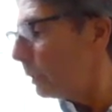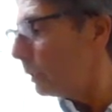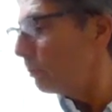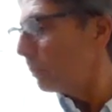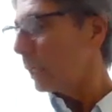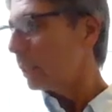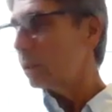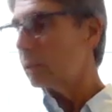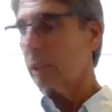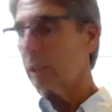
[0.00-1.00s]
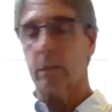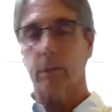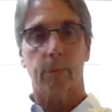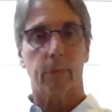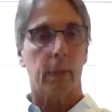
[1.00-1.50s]
And back to
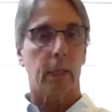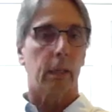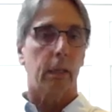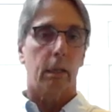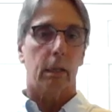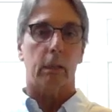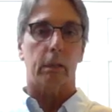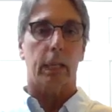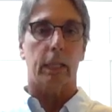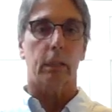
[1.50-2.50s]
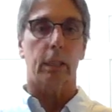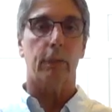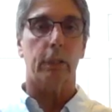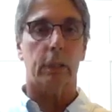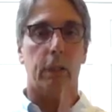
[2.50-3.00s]
center. Okay, to give
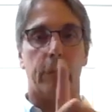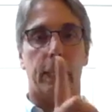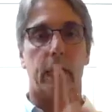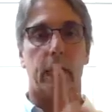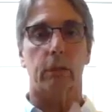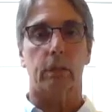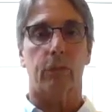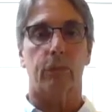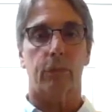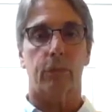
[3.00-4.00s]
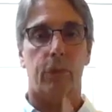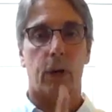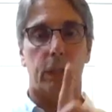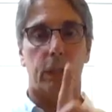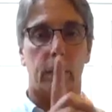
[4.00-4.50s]
you something else to
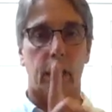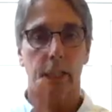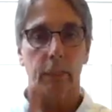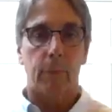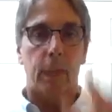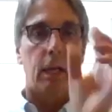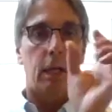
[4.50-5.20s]
focus on,